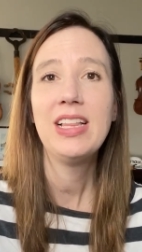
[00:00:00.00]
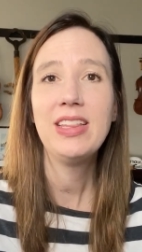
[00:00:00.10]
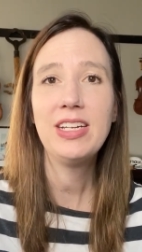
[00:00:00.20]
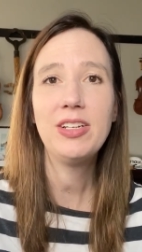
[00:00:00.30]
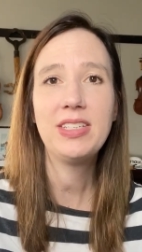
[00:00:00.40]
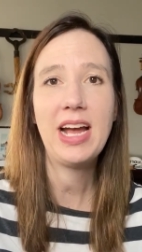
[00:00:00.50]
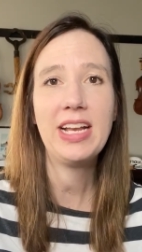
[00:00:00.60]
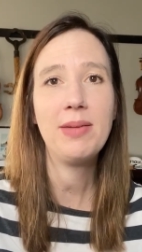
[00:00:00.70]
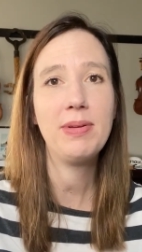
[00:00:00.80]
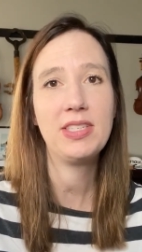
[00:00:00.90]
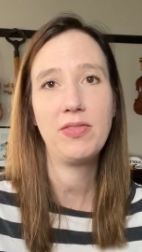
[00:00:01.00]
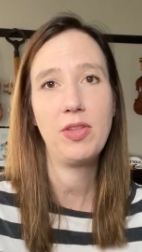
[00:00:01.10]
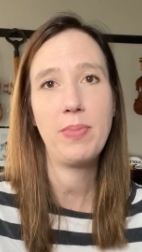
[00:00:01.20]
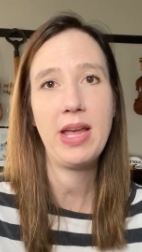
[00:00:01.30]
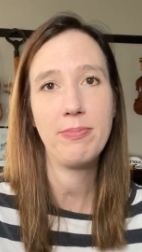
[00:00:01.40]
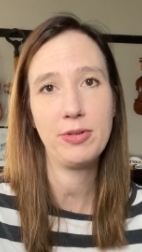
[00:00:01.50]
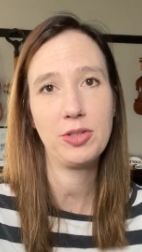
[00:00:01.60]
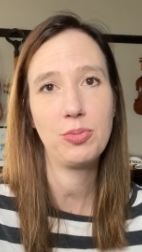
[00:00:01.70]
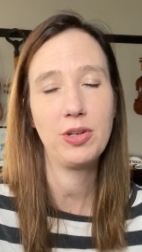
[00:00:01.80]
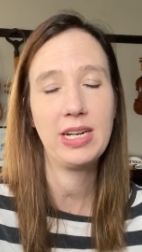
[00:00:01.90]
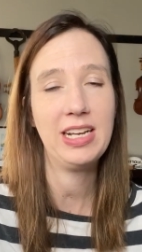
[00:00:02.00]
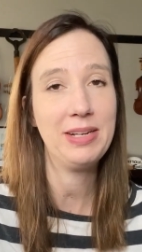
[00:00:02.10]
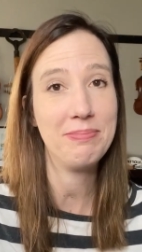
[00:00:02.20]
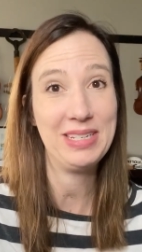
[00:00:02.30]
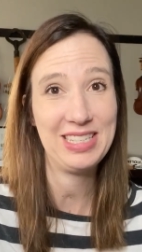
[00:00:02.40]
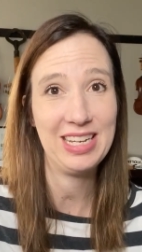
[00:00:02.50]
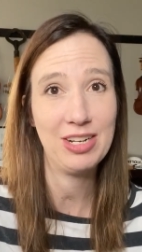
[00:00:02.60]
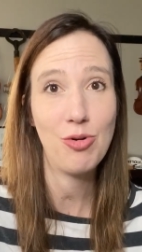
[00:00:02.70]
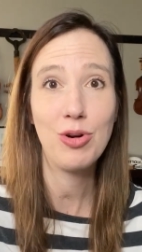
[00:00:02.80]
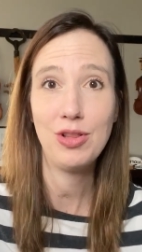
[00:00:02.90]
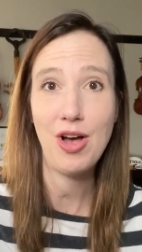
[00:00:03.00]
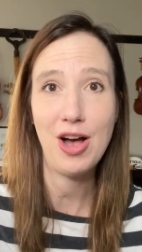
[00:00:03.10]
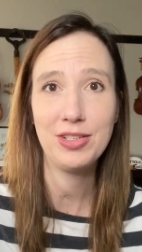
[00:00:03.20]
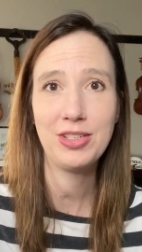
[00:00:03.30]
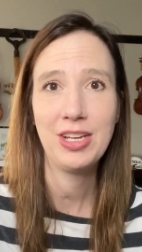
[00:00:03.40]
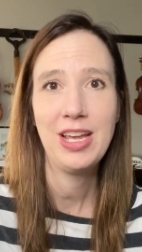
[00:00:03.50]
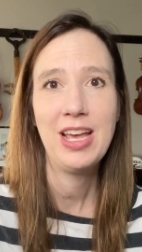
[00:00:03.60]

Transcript: little tiny bits of the papers were getting missing or lost.